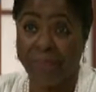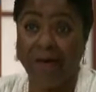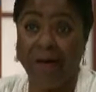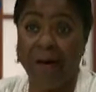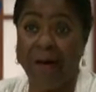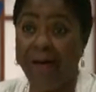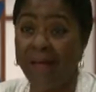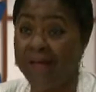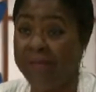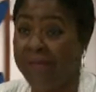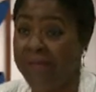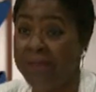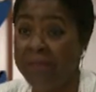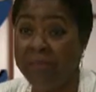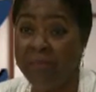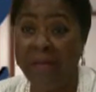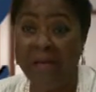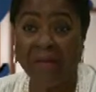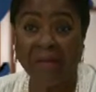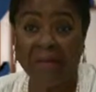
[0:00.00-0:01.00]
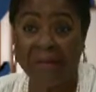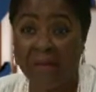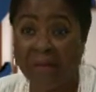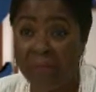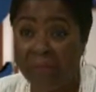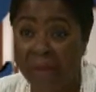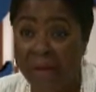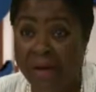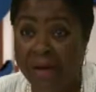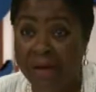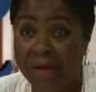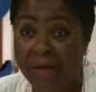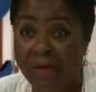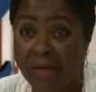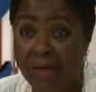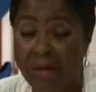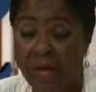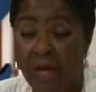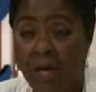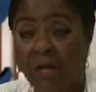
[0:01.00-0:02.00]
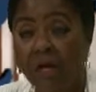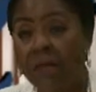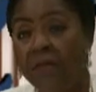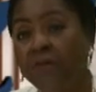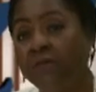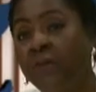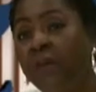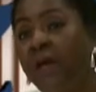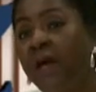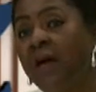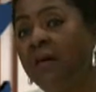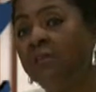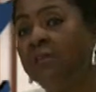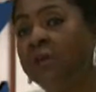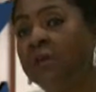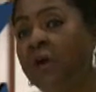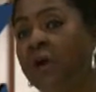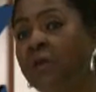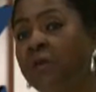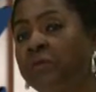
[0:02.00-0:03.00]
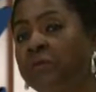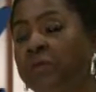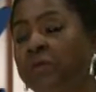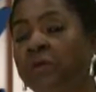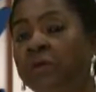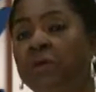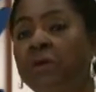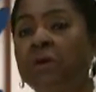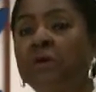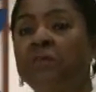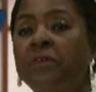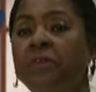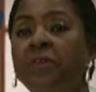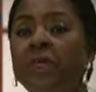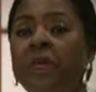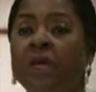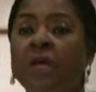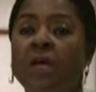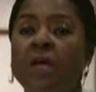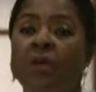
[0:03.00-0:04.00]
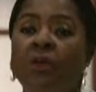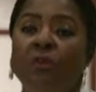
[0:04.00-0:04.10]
God didn't make it that way. Because if you know everything,